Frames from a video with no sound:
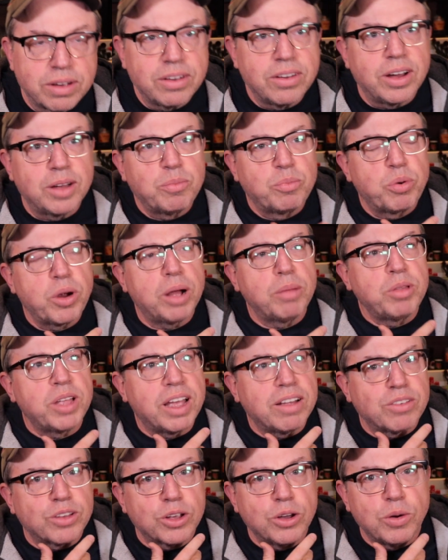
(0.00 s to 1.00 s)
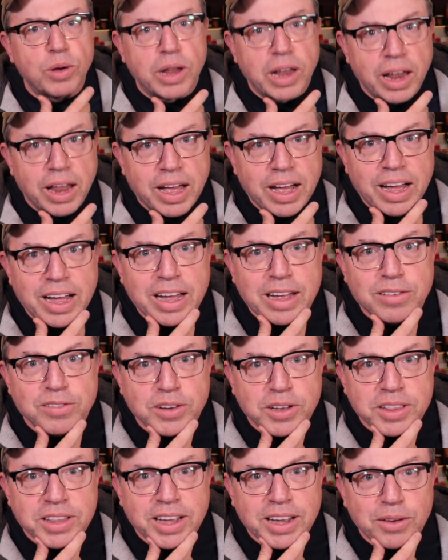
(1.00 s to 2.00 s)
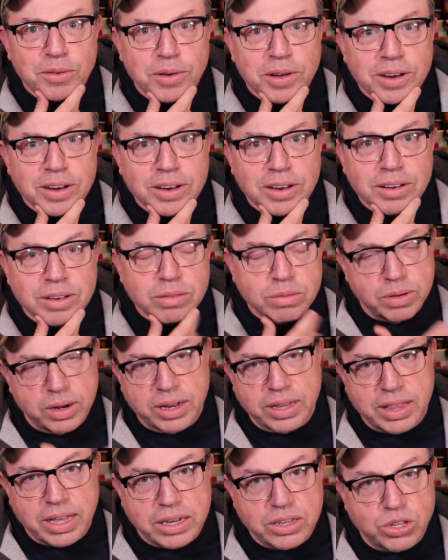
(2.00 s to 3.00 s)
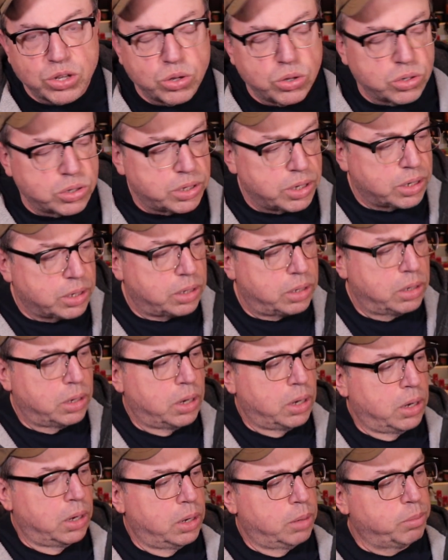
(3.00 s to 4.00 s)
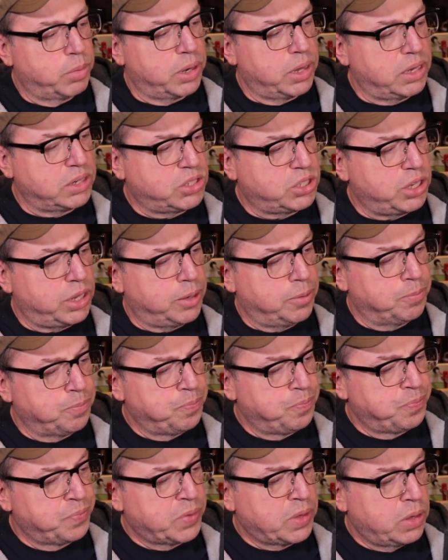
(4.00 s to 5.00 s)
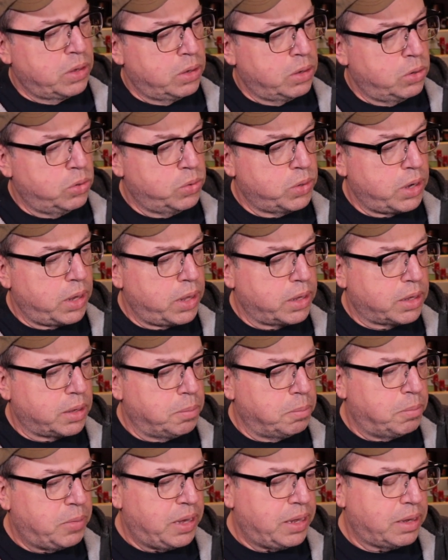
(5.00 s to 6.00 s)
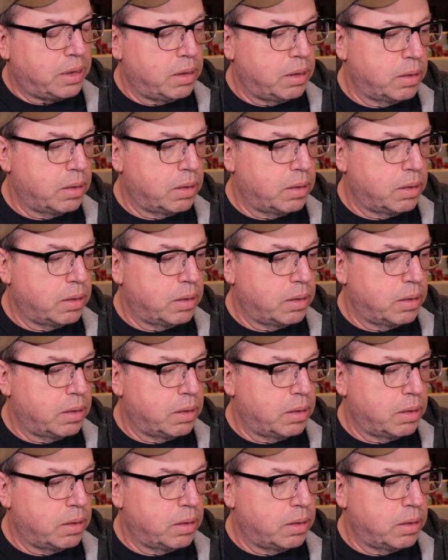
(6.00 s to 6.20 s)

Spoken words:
Oh, I'd probably have to go alive on that one, right? That's the old, but let's see. Who would I like to meet?